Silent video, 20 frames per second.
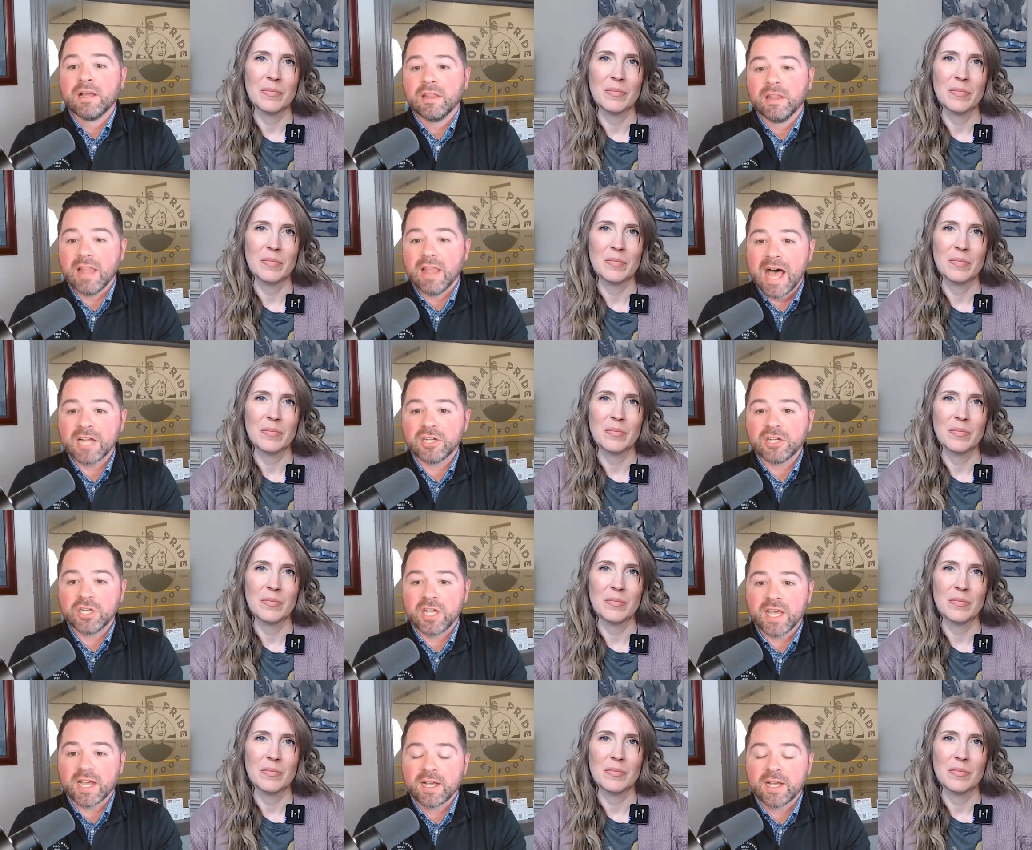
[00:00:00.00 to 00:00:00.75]

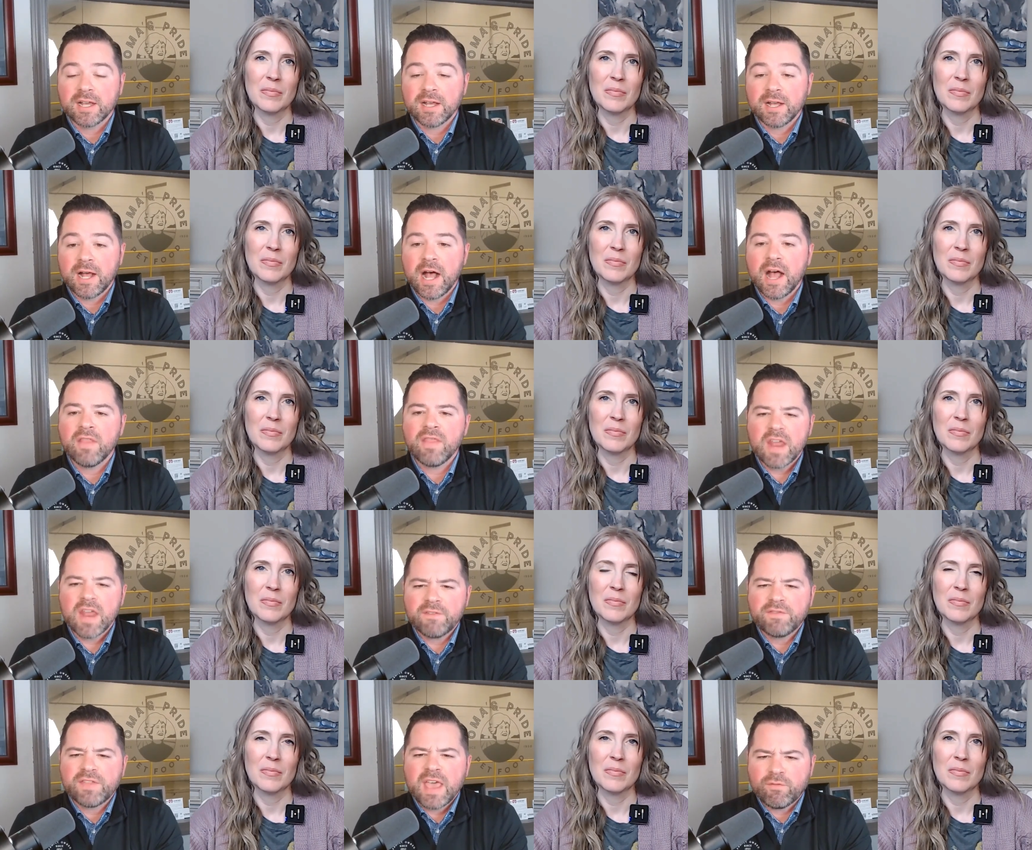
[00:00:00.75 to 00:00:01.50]
Speaker 1: logic,
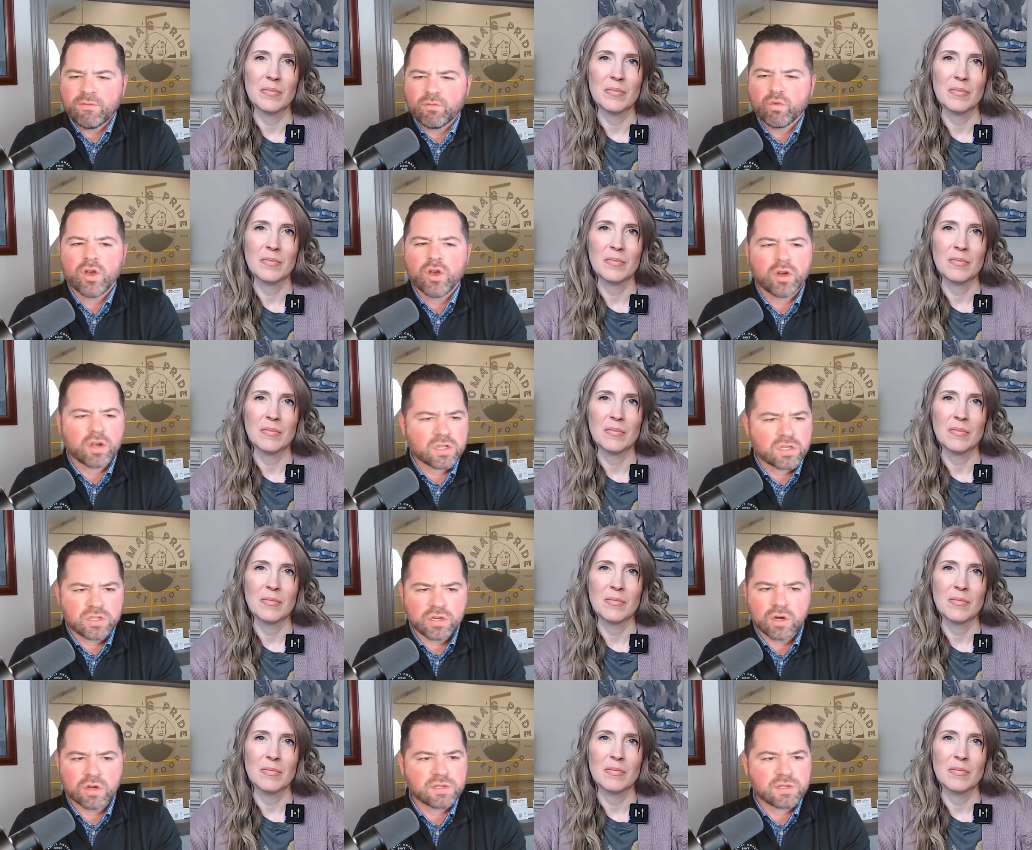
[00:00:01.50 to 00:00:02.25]
and then if they have real
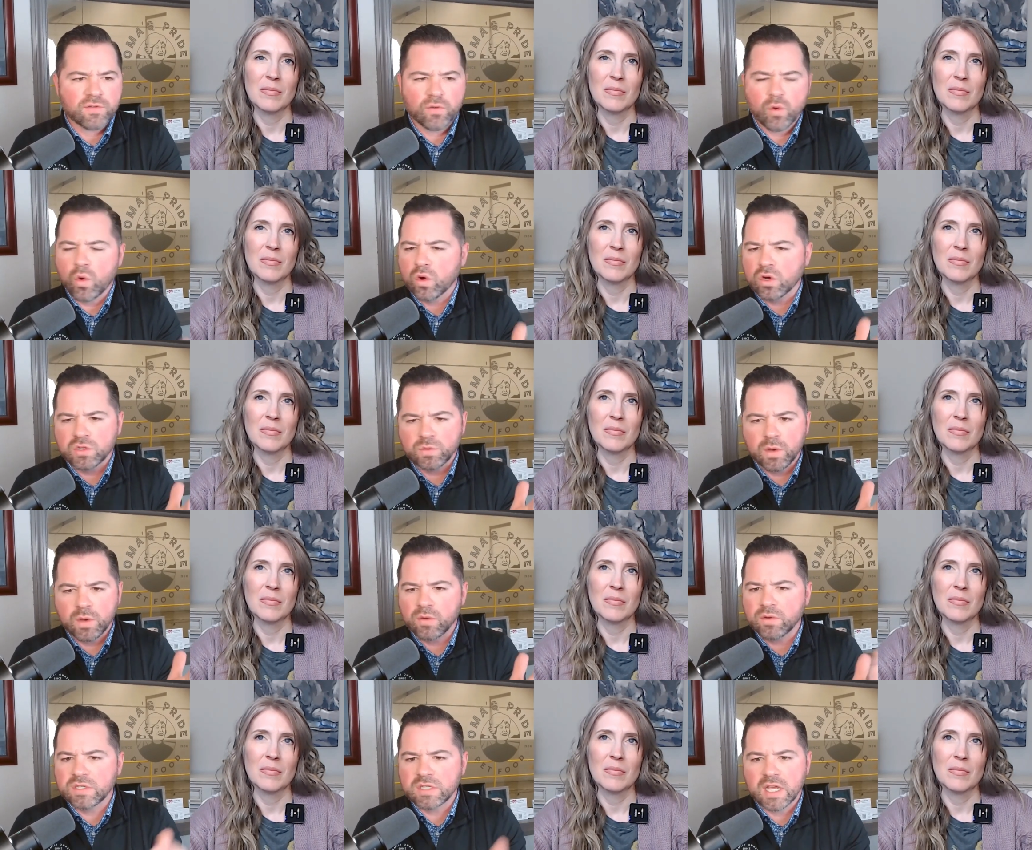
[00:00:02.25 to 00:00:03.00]
concerns, of
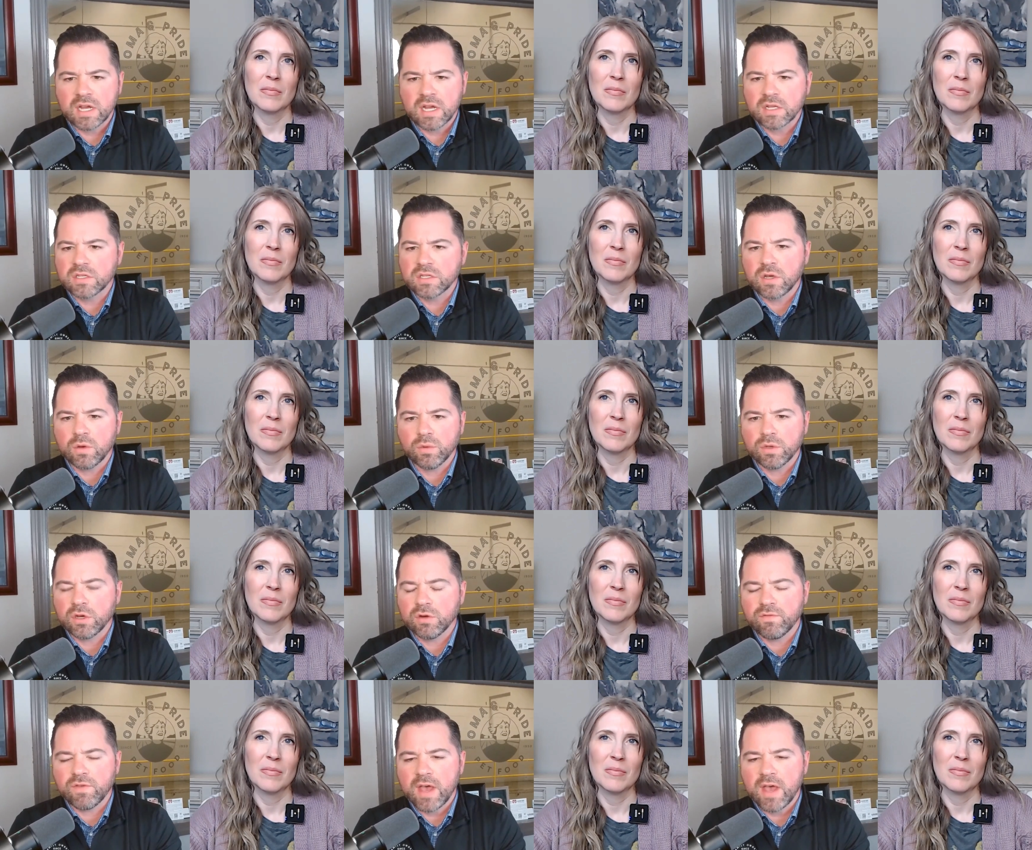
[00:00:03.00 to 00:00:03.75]
course, we always say consult
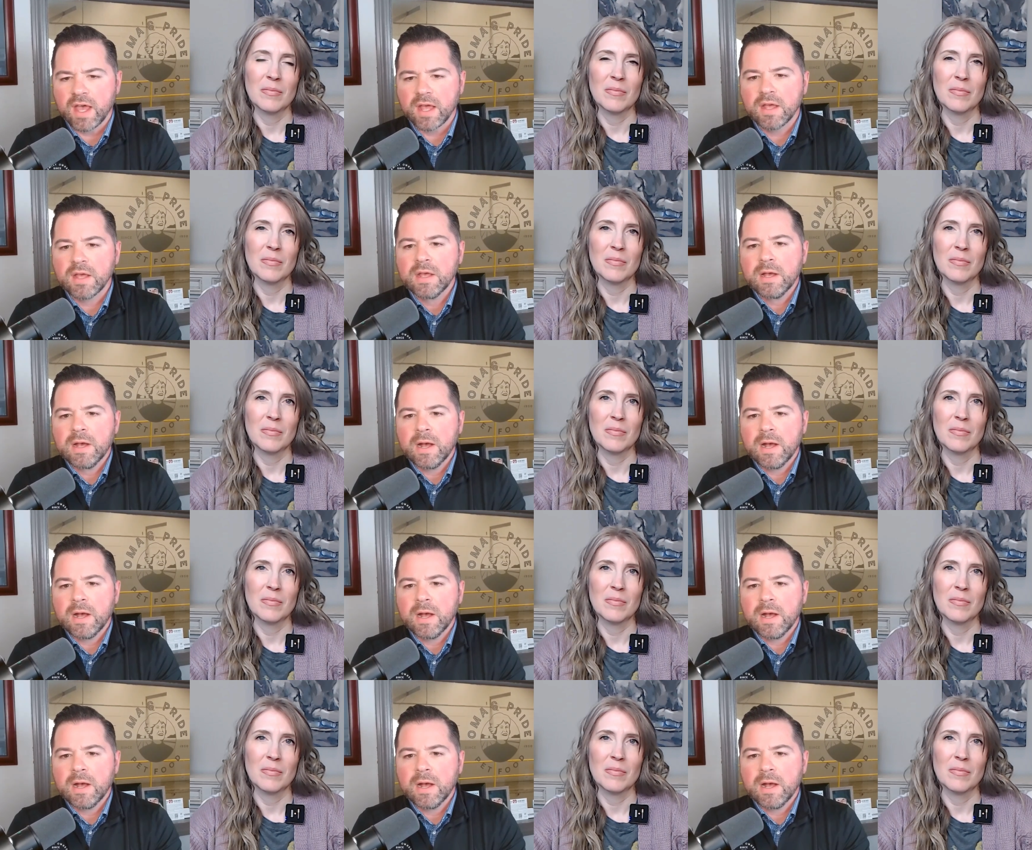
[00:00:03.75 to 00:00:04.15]
with your vet.